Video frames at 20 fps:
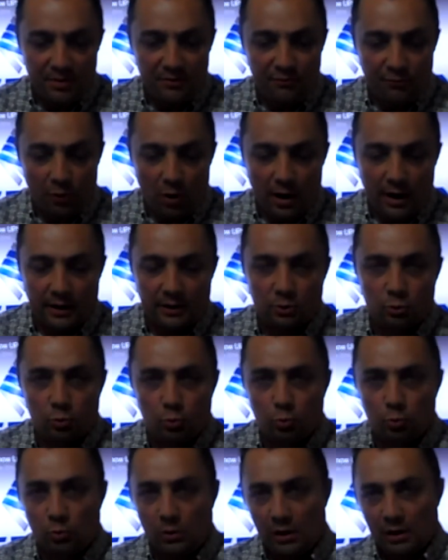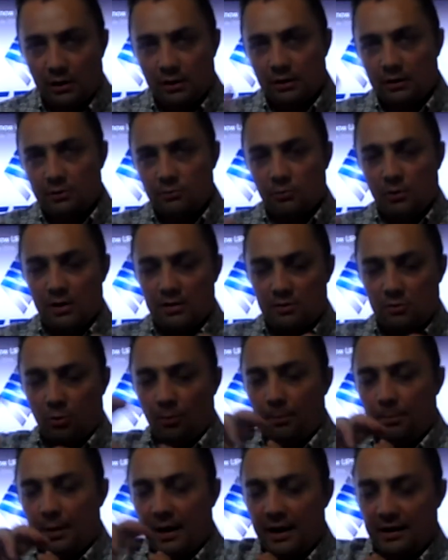before it was
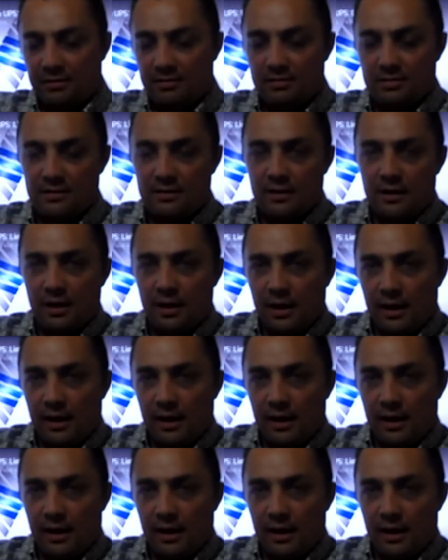complex,